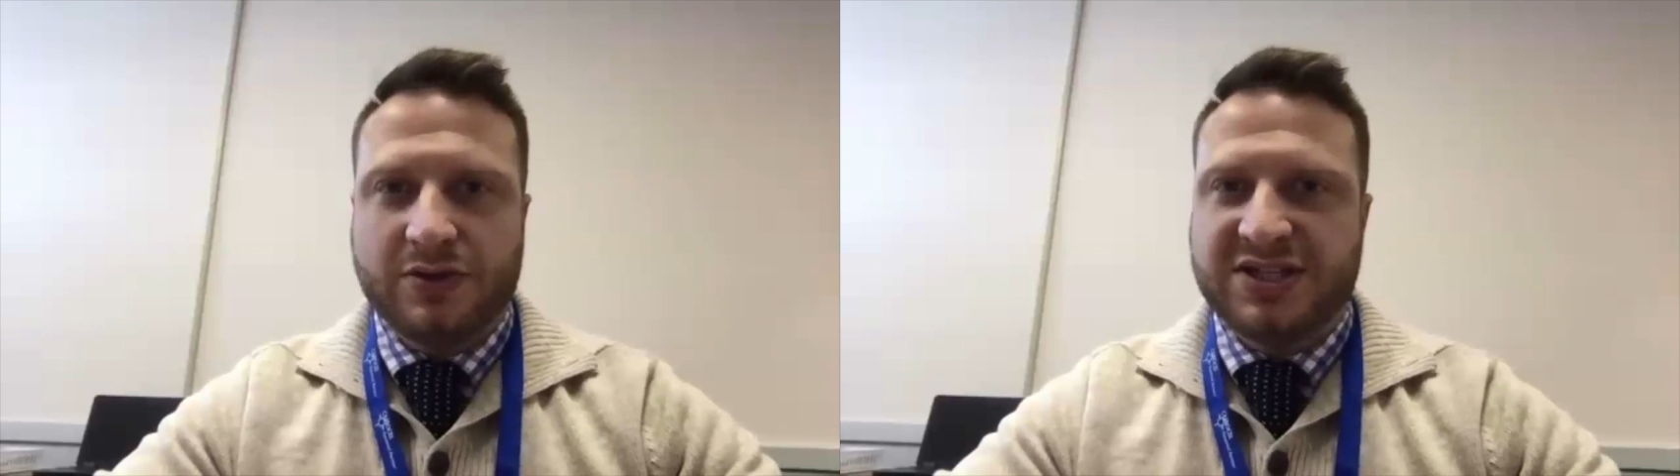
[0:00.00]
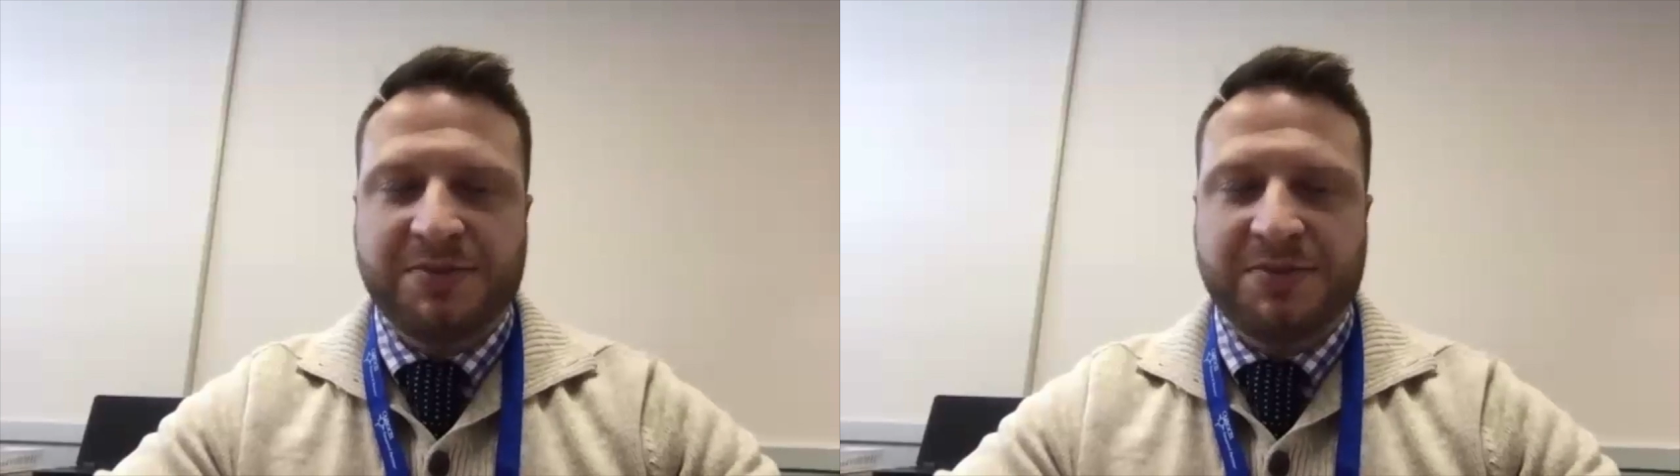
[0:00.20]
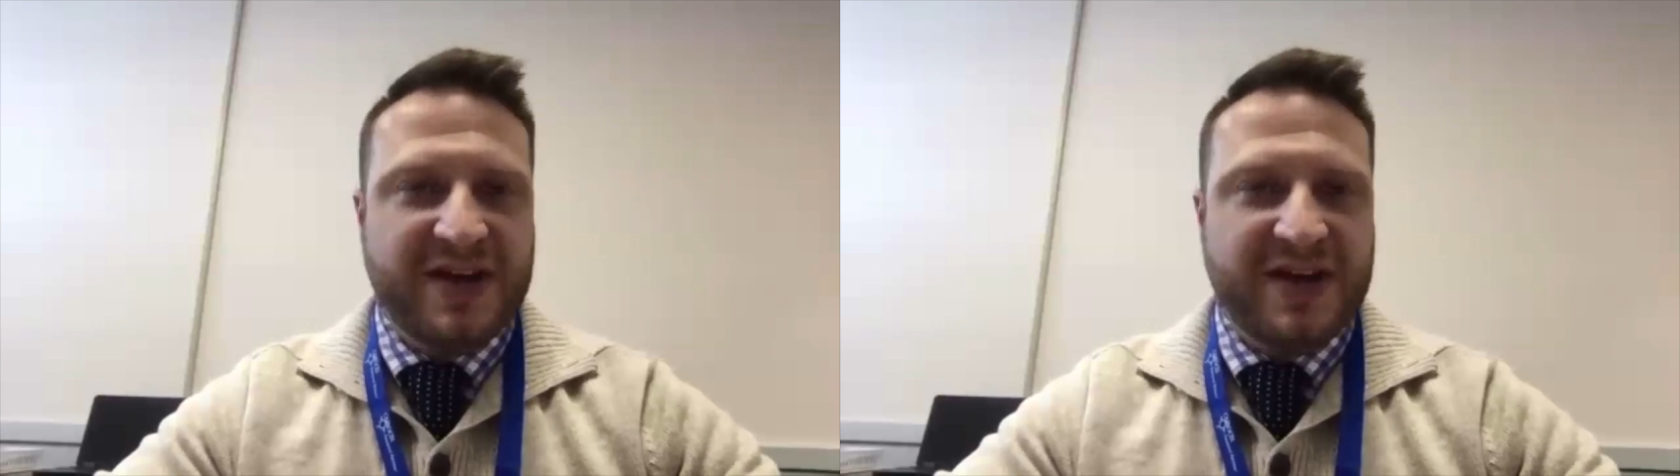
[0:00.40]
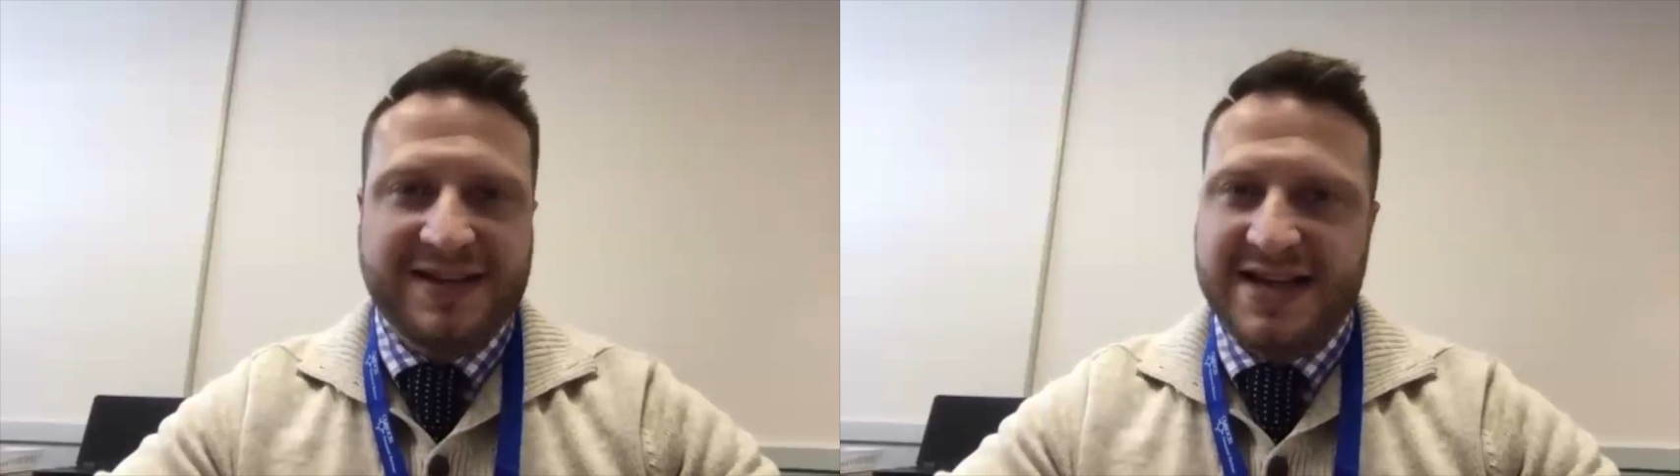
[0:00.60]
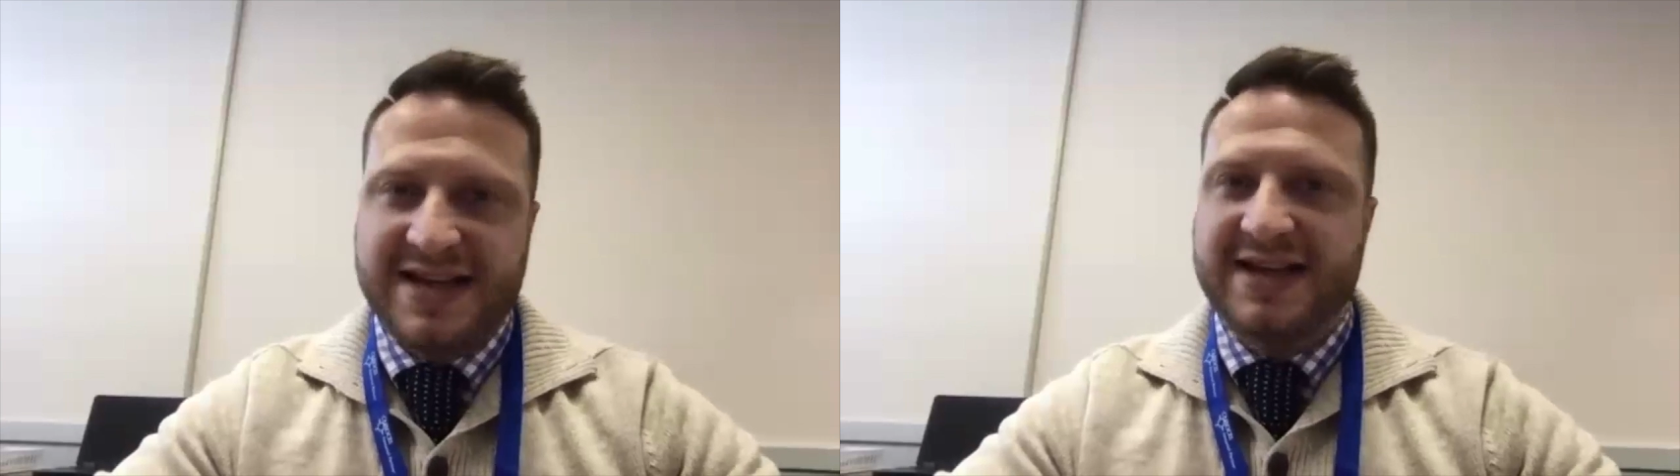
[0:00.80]

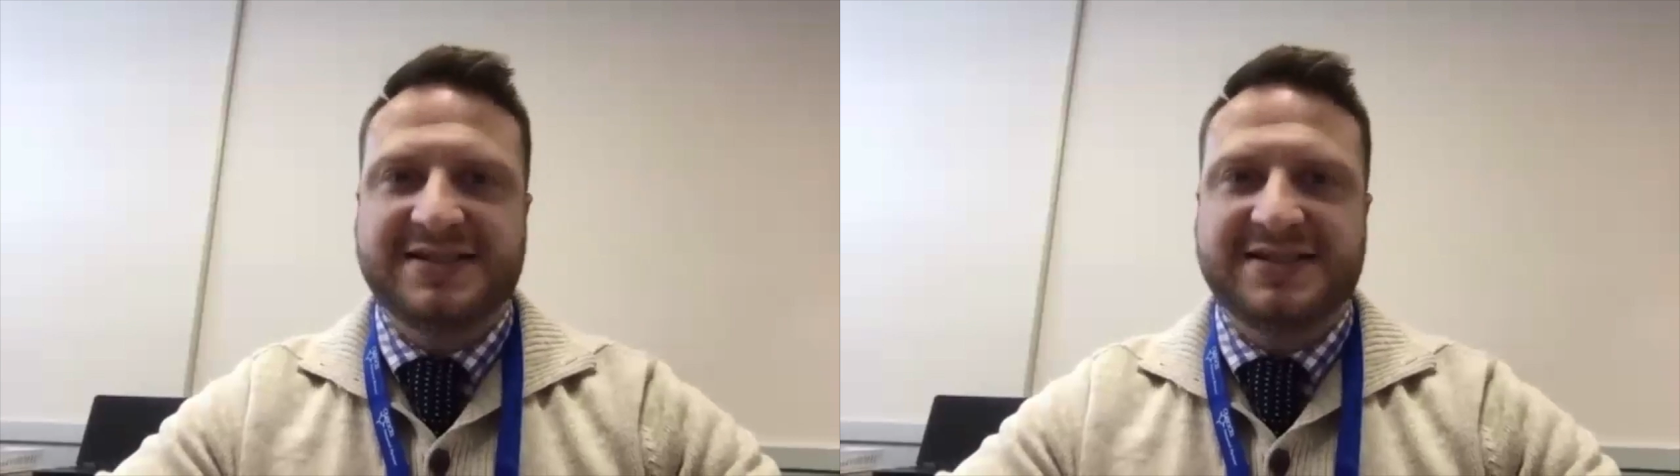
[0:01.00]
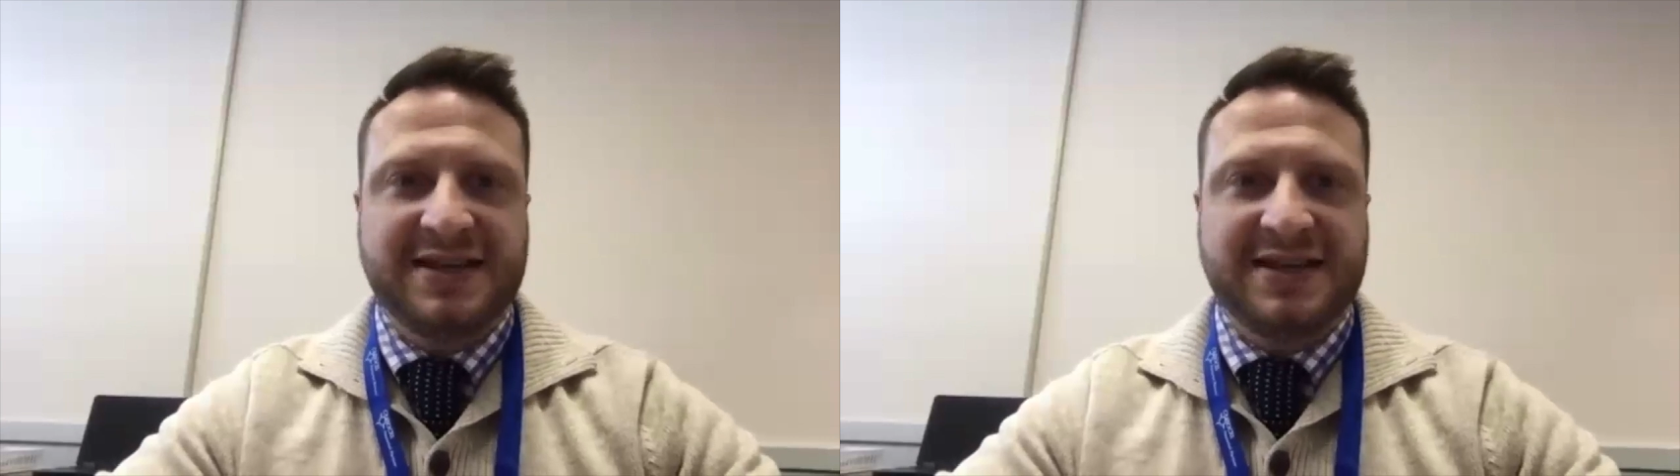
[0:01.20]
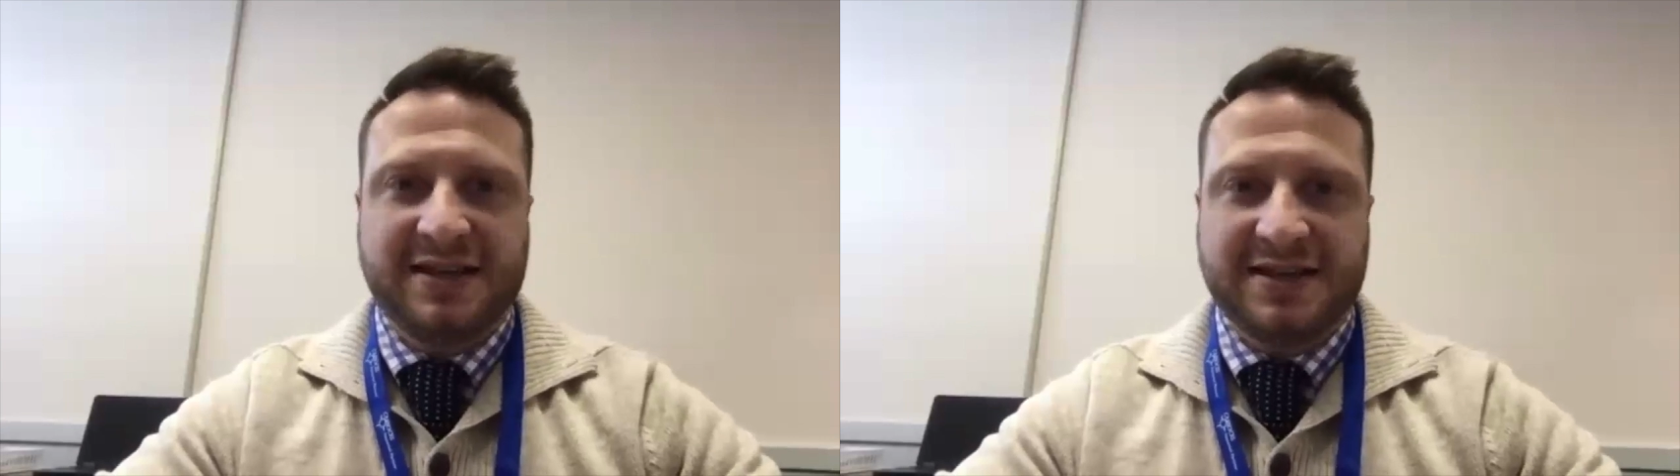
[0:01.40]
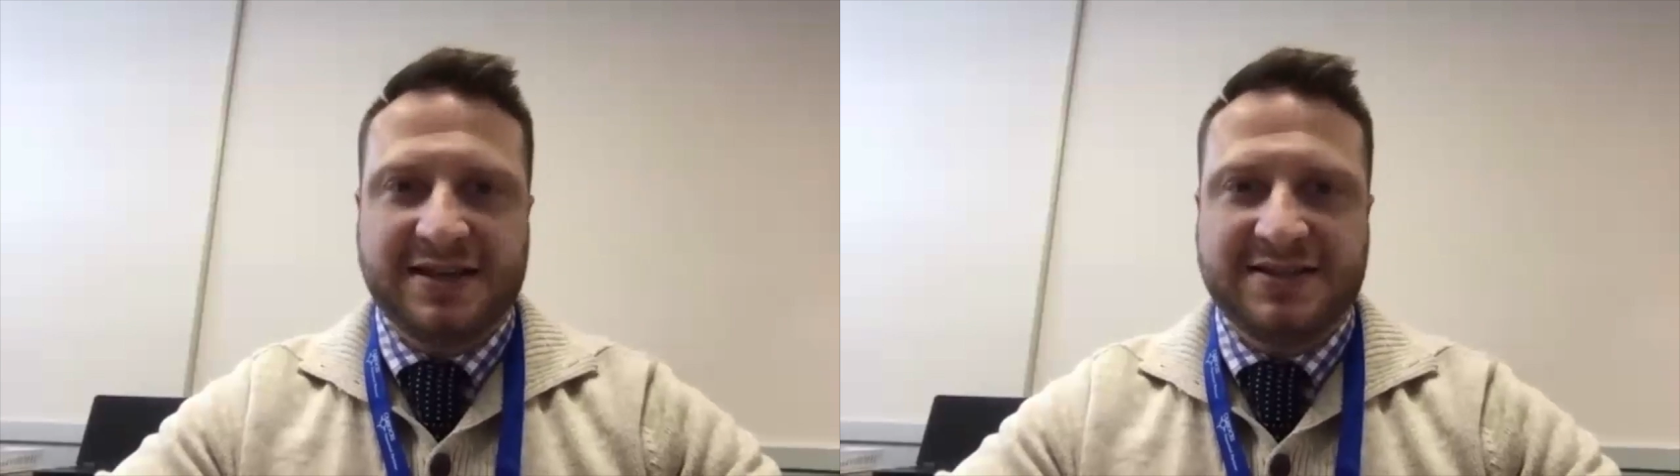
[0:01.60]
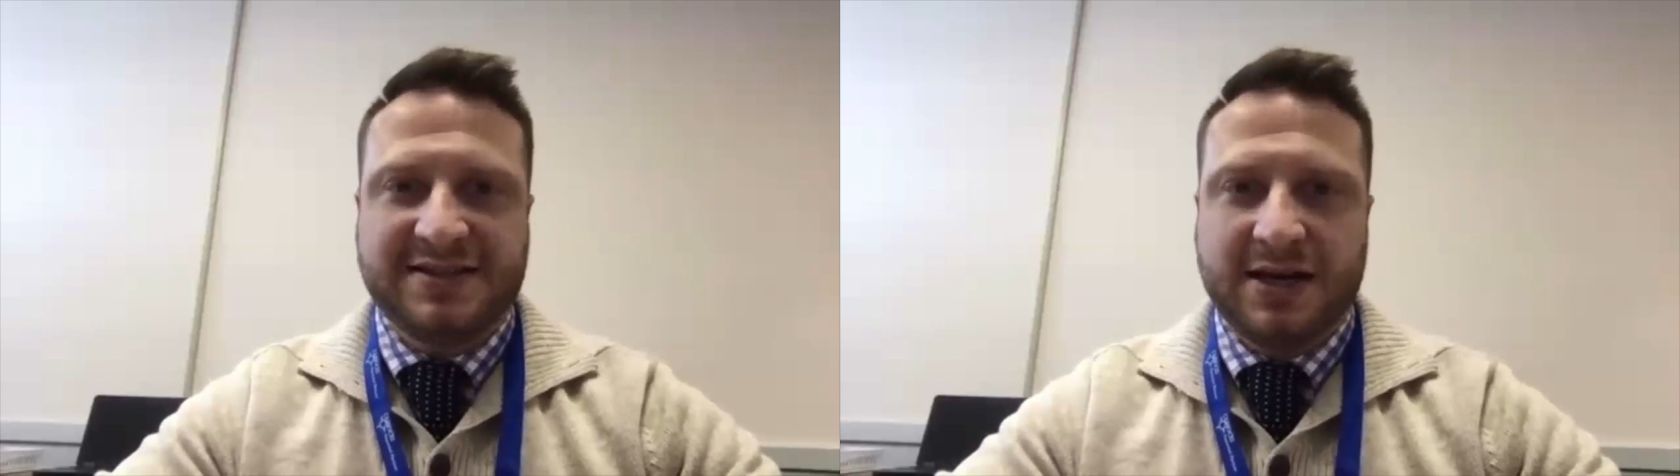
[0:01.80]
simplifying tasks and getting
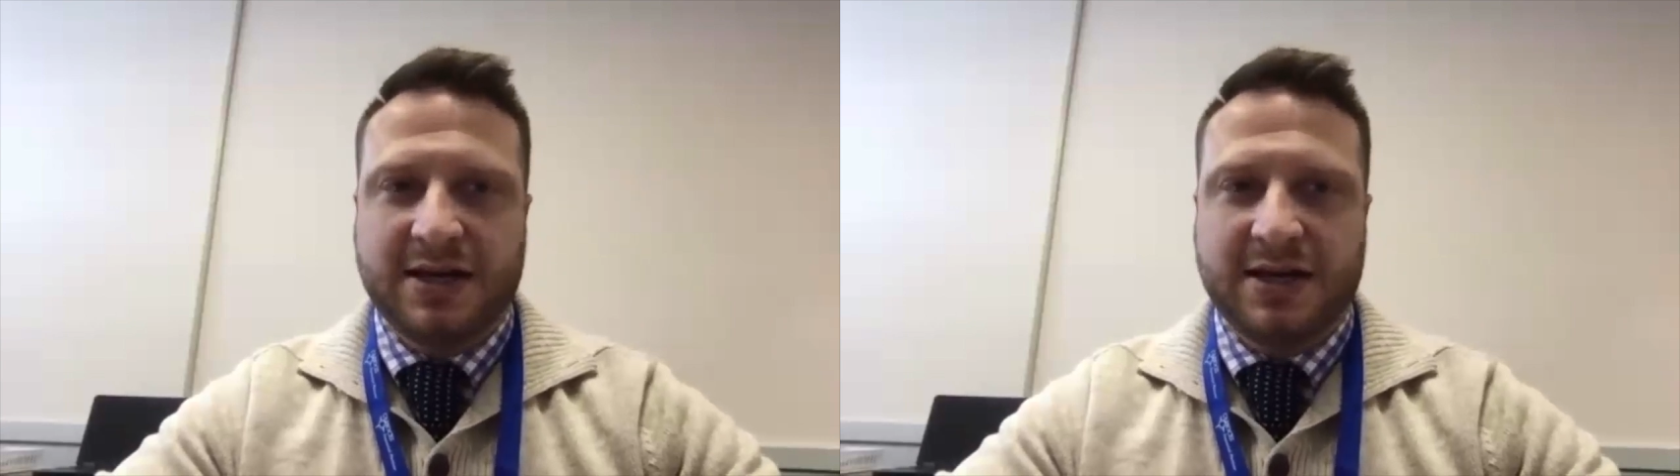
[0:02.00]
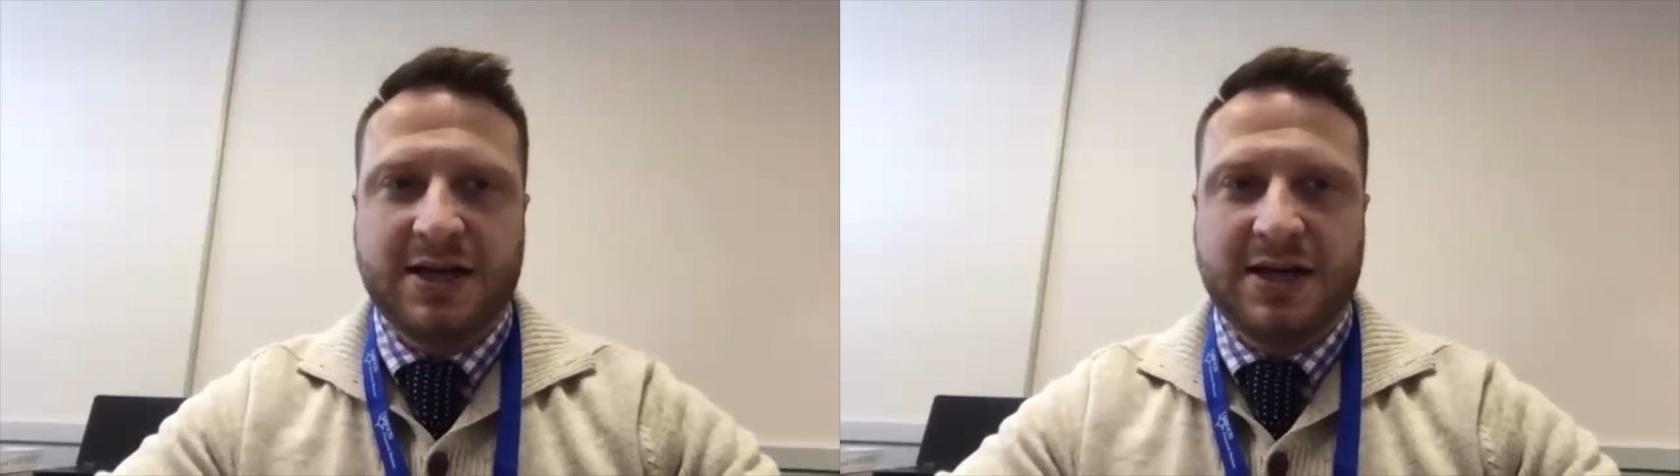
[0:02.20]
things done